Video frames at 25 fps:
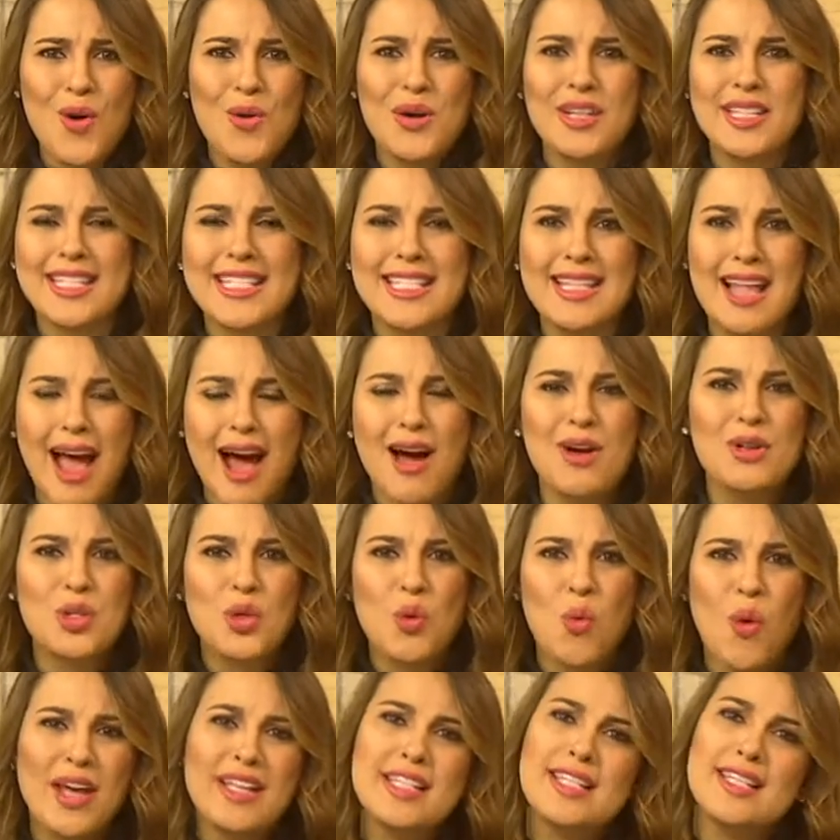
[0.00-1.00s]
It's now
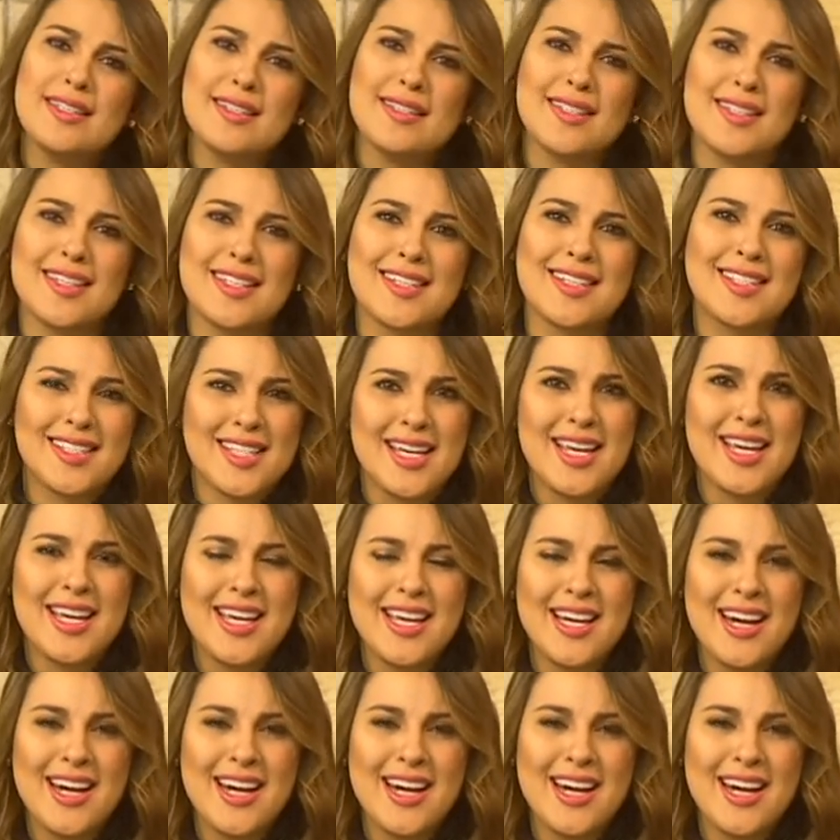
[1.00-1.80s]
twenty sixteen,